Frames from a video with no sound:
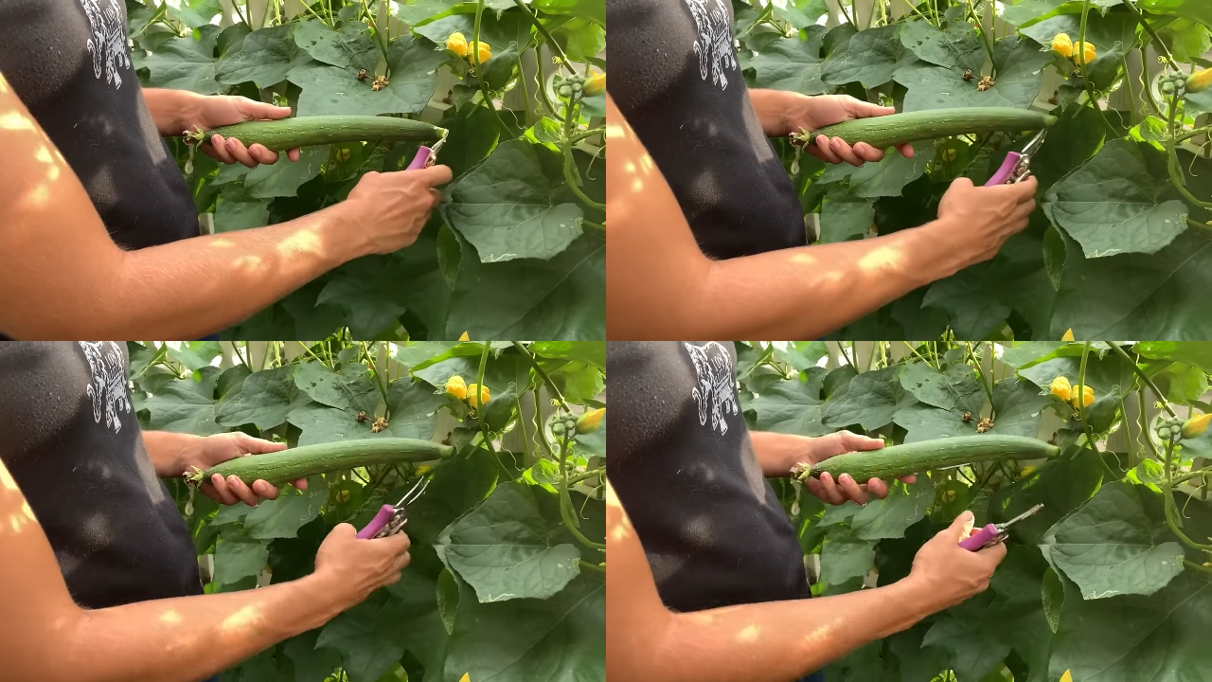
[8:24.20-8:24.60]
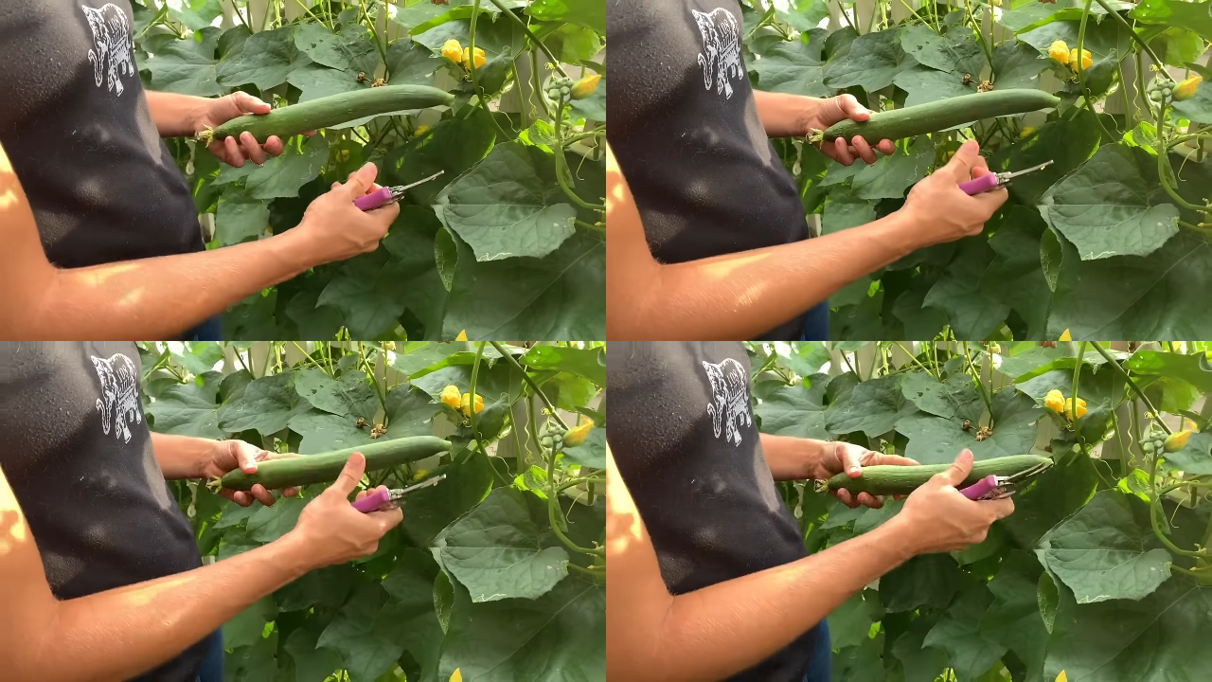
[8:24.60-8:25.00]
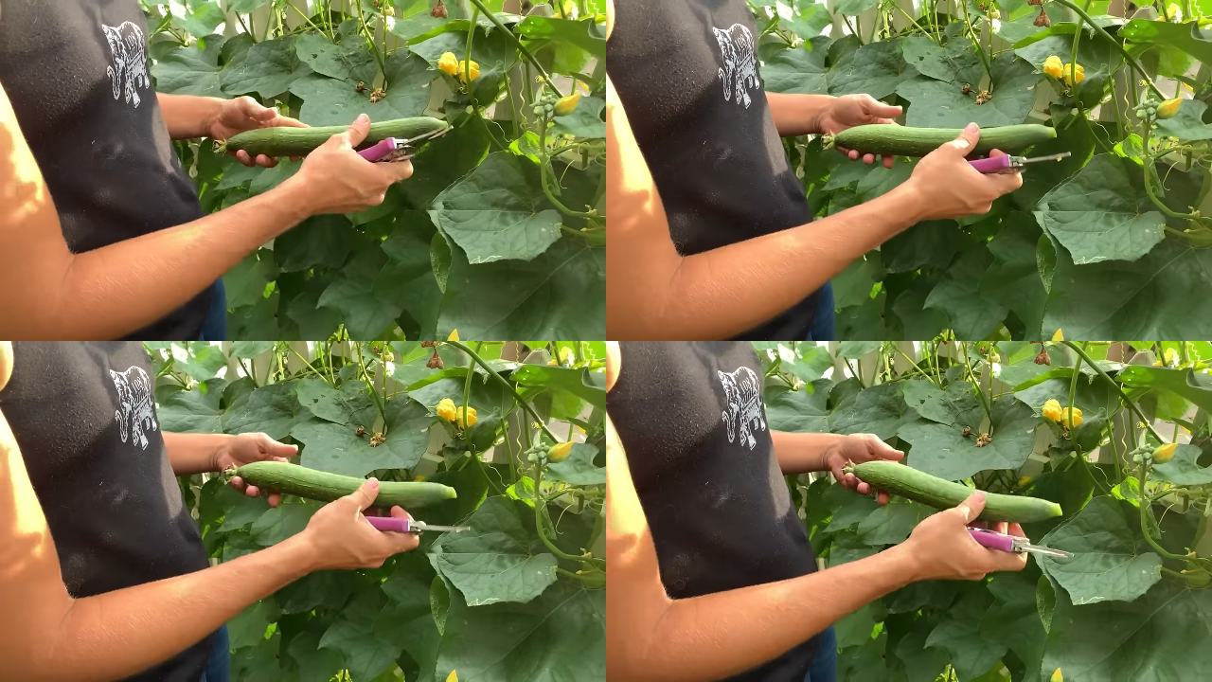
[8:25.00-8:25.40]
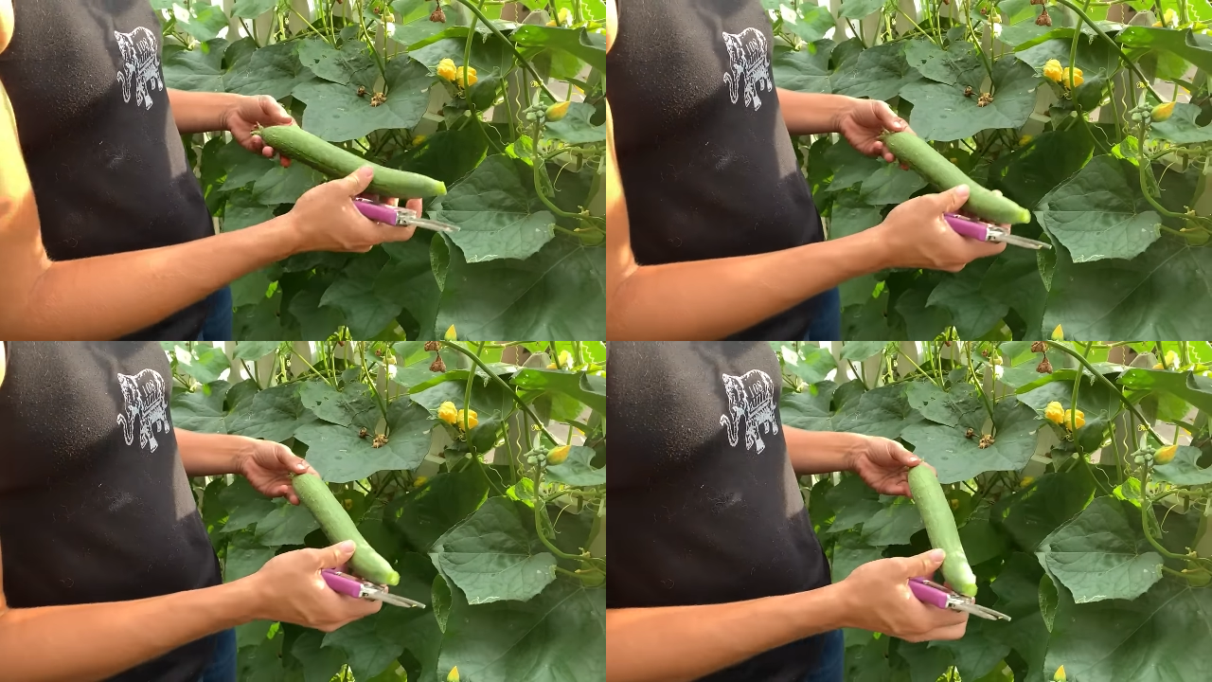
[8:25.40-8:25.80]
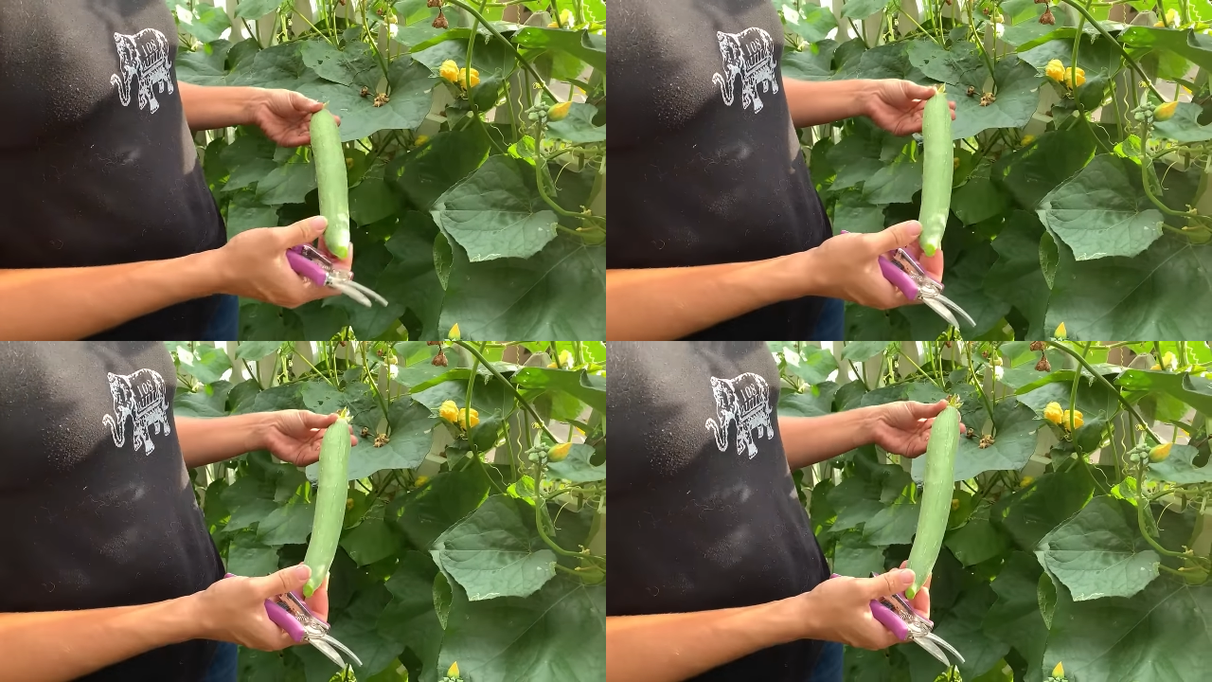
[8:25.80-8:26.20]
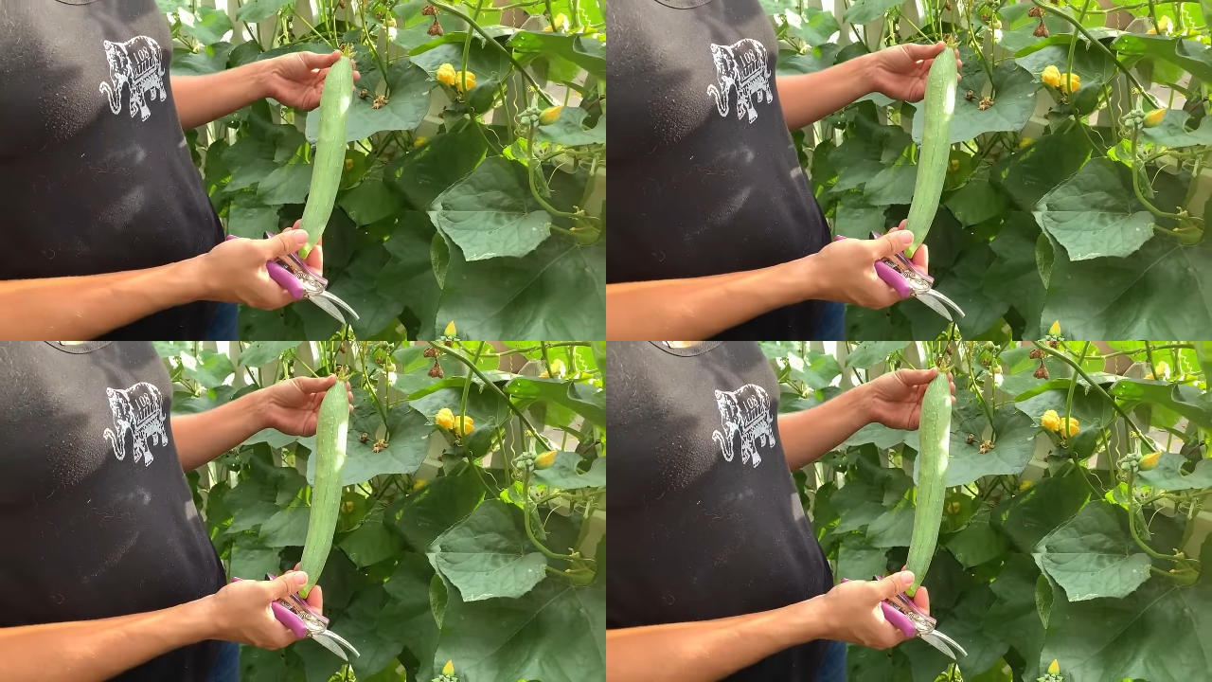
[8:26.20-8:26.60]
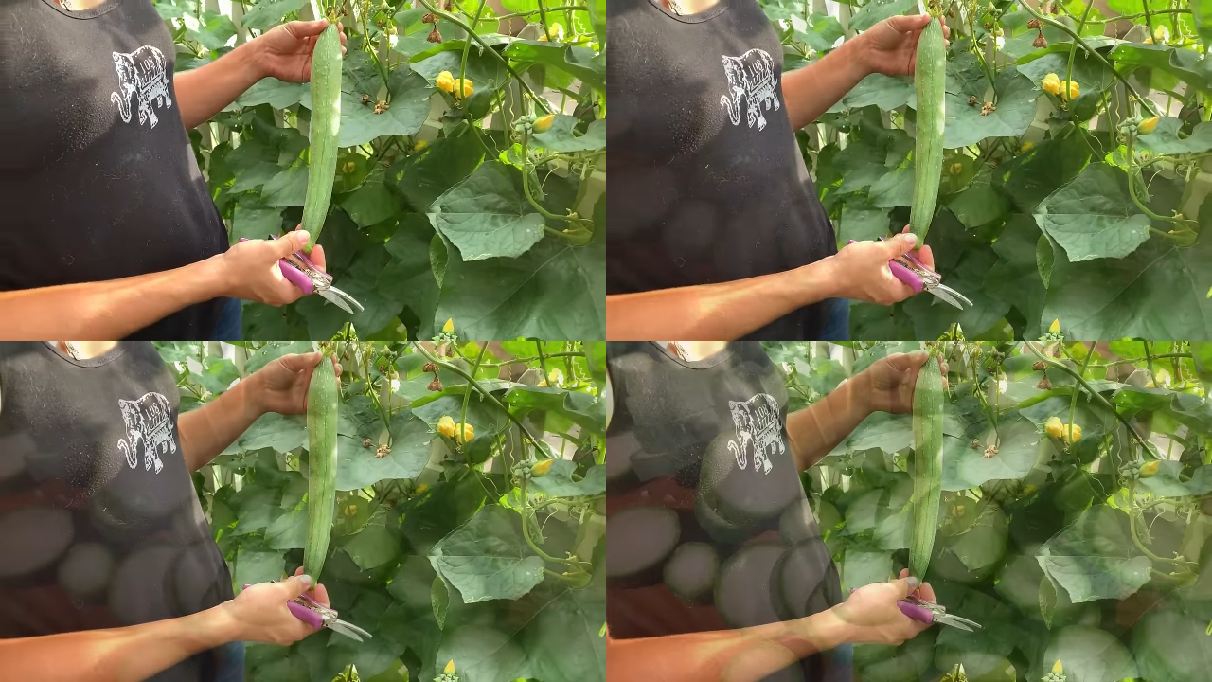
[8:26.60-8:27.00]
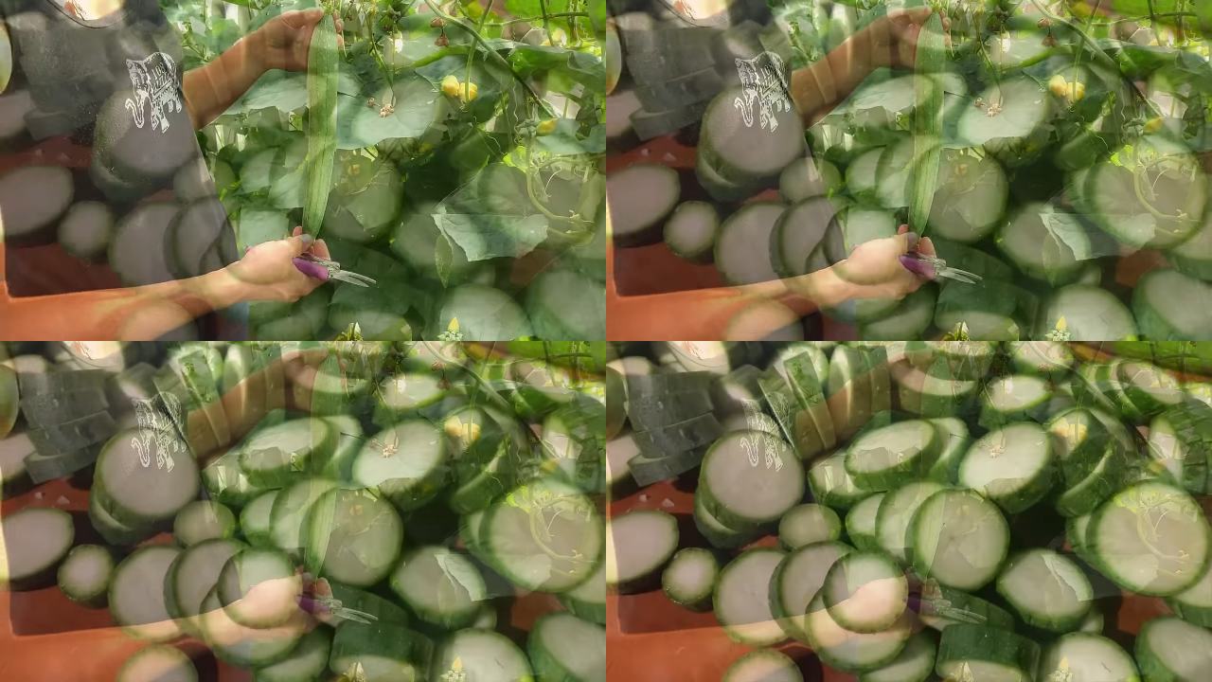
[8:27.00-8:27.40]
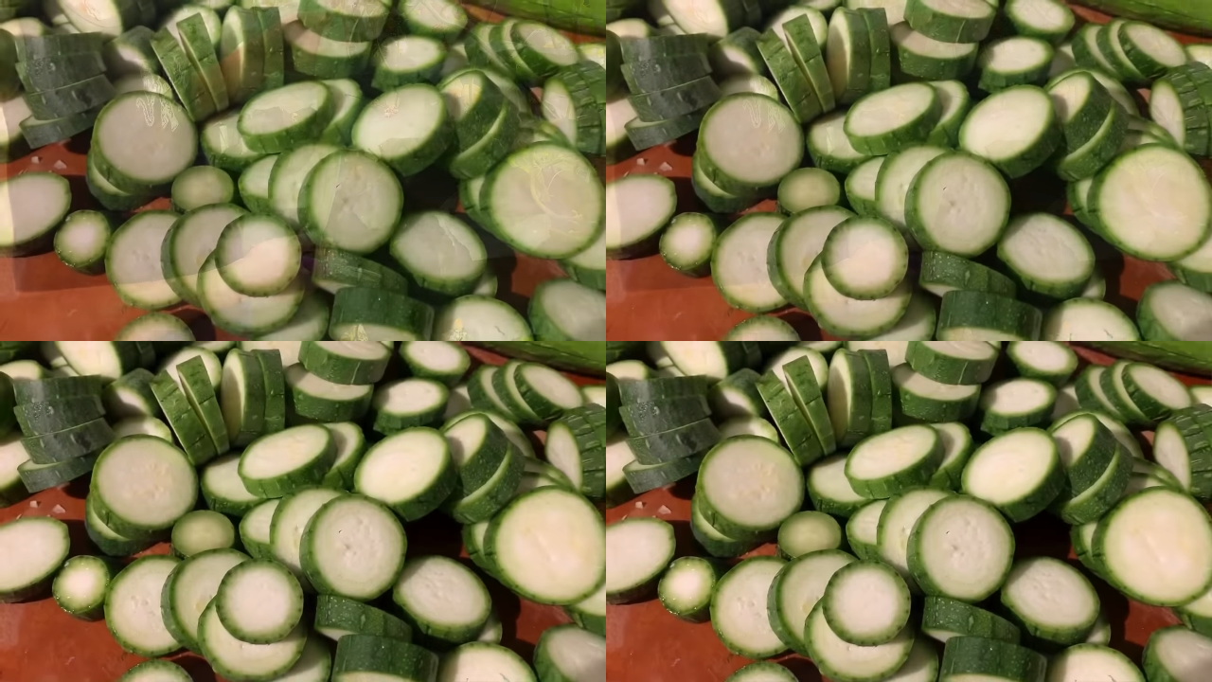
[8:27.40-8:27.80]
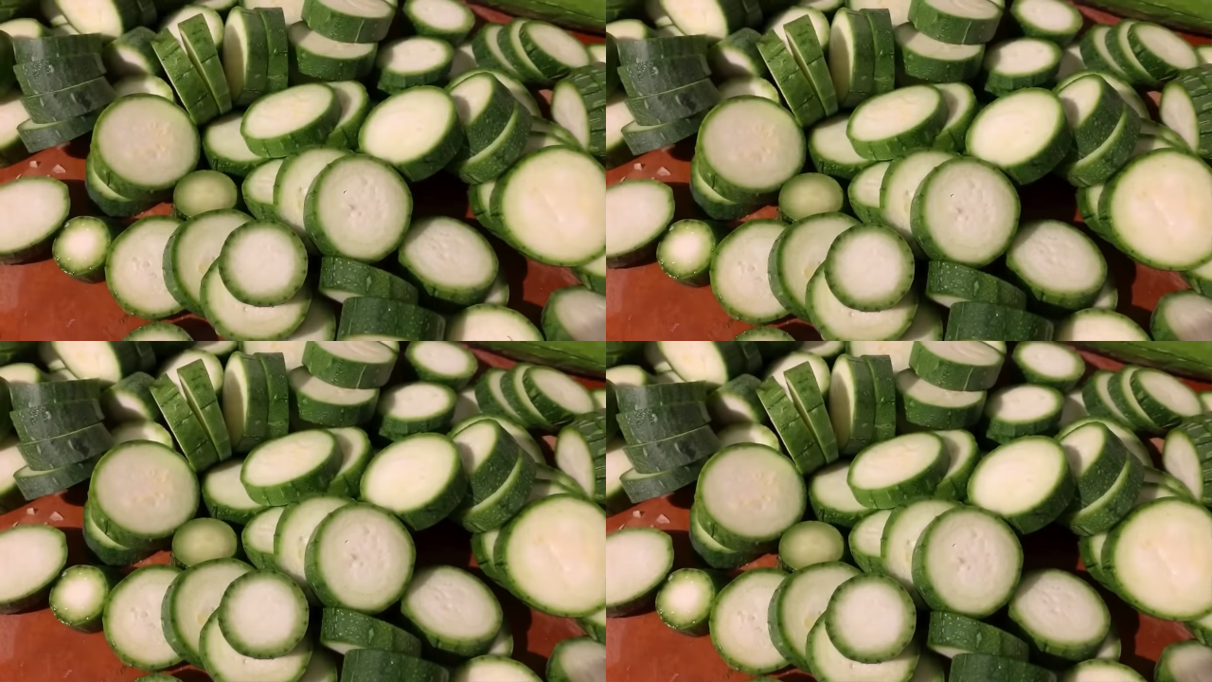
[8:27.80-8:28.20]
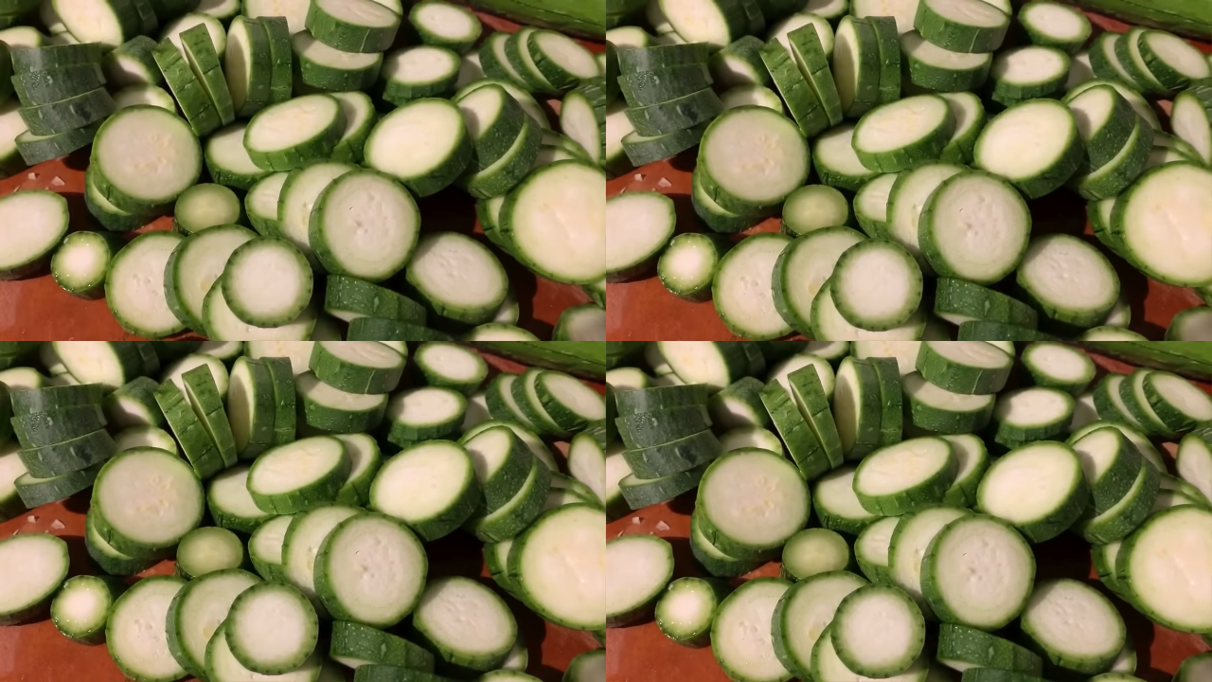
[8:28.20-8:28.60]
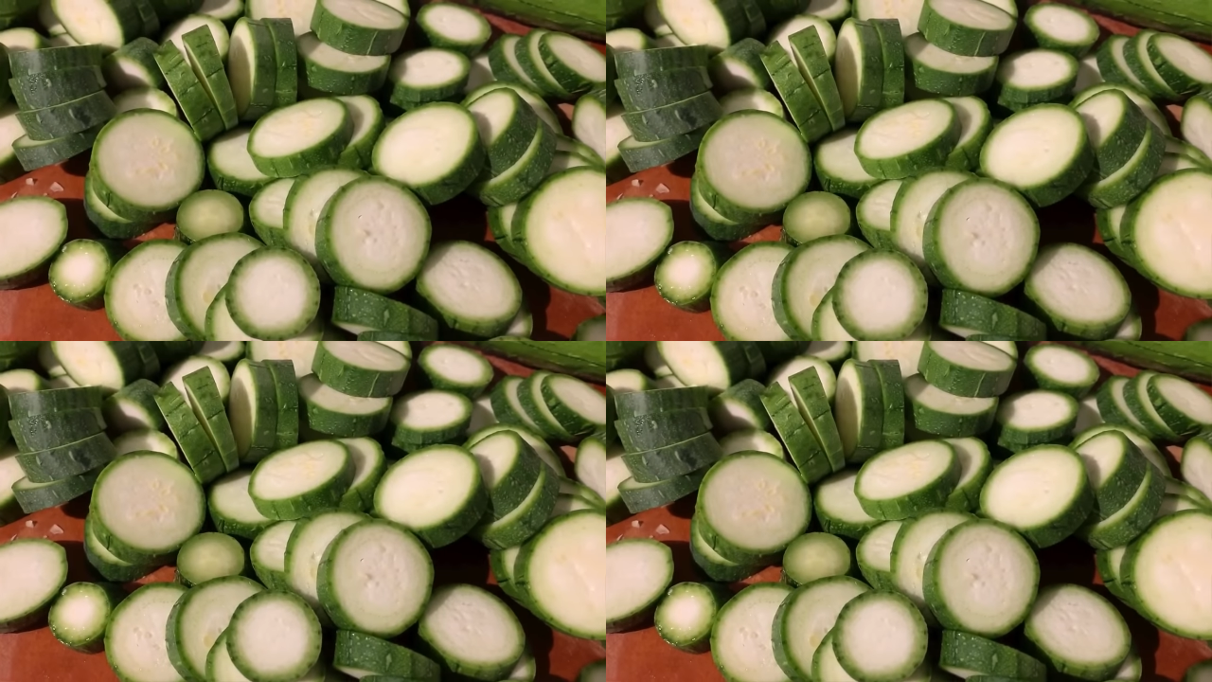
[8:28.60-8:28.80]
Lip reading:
No face is visible, so there are no lips to read.